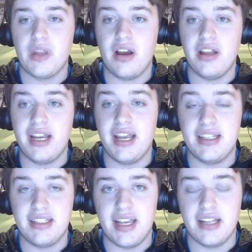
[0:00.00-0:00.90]
I think
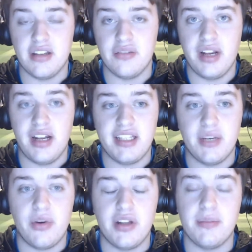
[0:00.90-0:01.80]
it's it's a
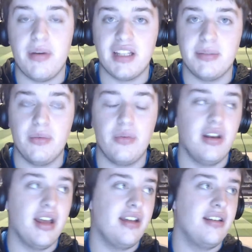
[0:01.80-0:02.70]
realistic one. It's a possible
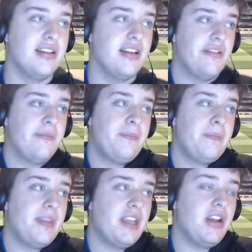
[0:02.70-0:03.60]
one. And,
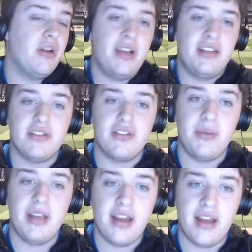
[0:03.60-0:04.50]
you know, he's just going
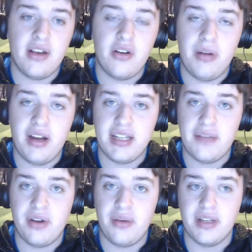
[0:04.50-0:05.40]
to be a, a good player to
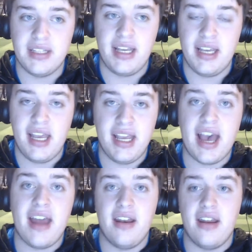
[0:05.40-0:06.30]
have around, because he, he
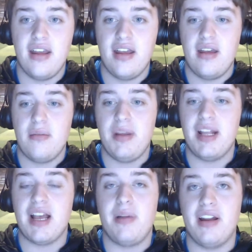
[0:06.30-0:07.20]
can be
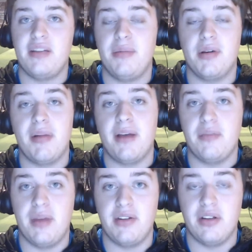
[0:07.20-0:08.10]
that player to maybe come off
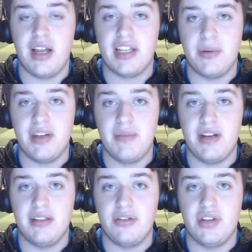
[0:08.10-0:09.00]
the bench in the last twenty
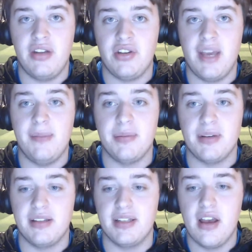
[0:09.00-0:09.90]
minutes and change games,
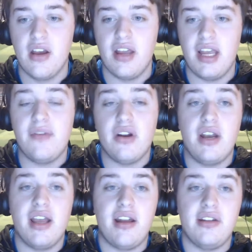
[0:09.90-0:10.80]
because even
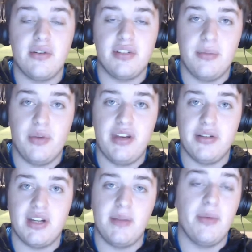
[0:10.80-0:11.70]
early on in Jose
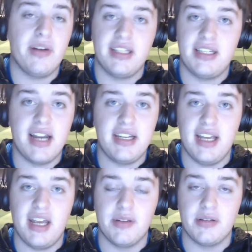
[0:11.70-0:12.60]
Mourinho's time, he wasn't starting
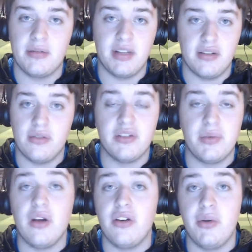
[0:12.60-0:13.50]
games because, of course,
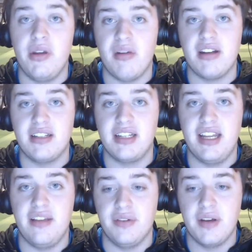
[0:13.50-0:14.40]
we all knew he wanted to
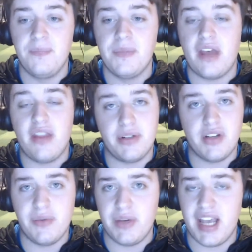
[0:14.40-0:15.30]
leave. And there were
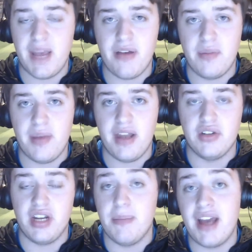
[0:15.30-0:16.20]
times when he came off the
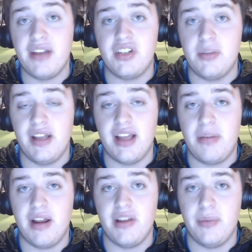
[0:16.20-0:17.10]
bench and he managed to be
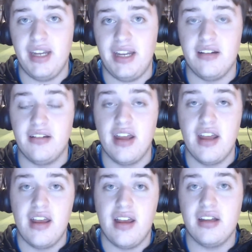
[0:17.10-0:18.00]
that player that we needed
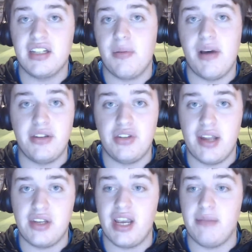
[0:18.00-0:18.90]
uh, to come on and
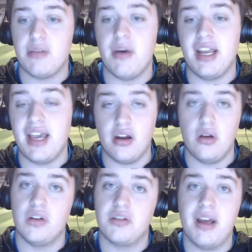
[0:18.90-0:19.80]
change a game, to come on and get a
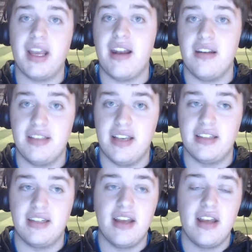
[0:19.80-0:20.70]
goal, to come on and get an
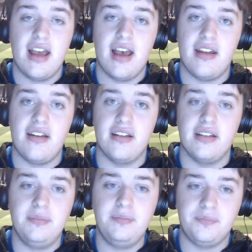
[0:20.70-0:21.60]
assist.
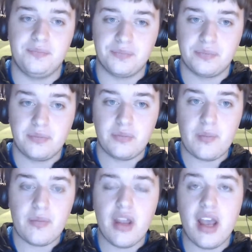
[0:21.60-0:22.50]
And
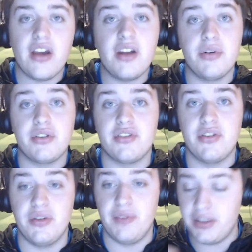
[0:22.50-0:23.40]
and kind of push us
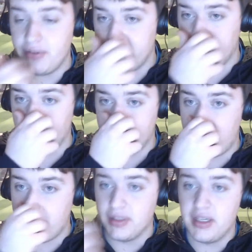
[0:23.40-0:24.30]
through to victories in those
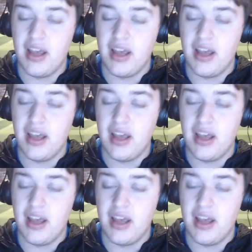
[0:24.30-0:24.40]
games.